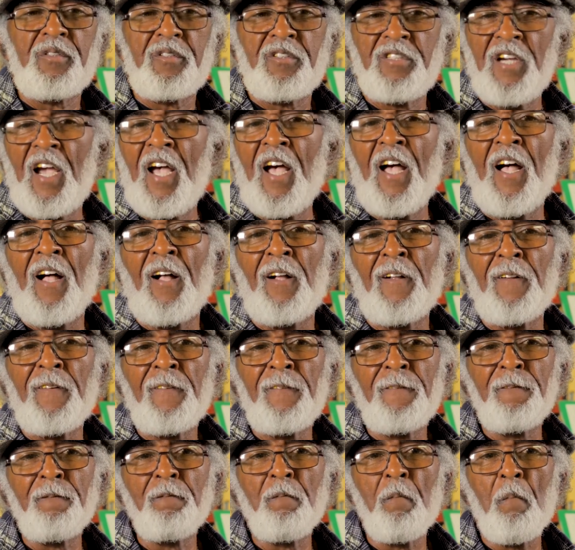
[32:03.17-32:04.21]
child
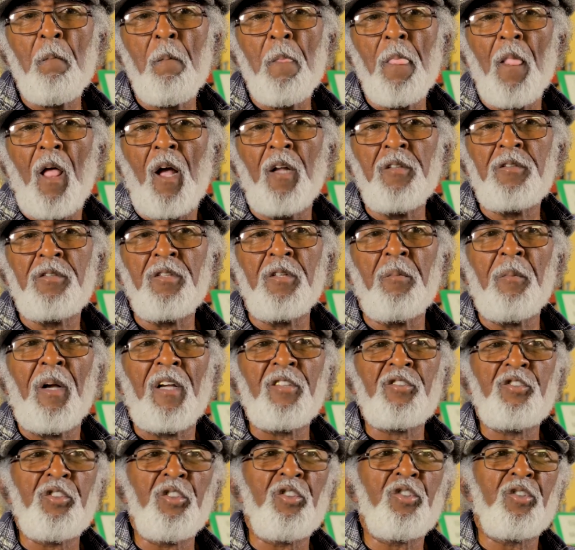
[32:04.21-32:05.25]
until my
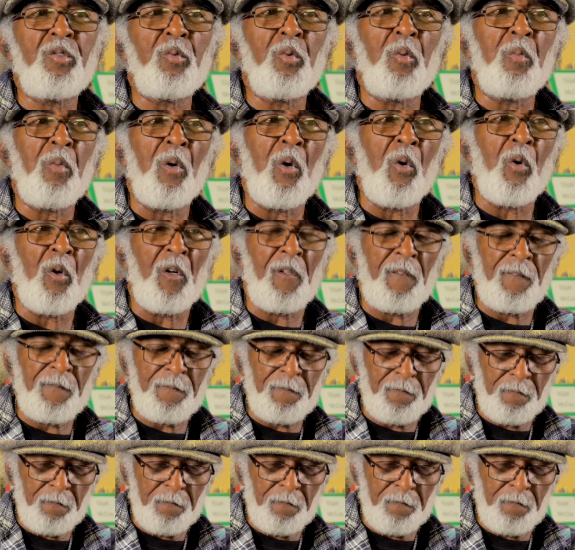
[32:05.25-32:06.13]
sister was born.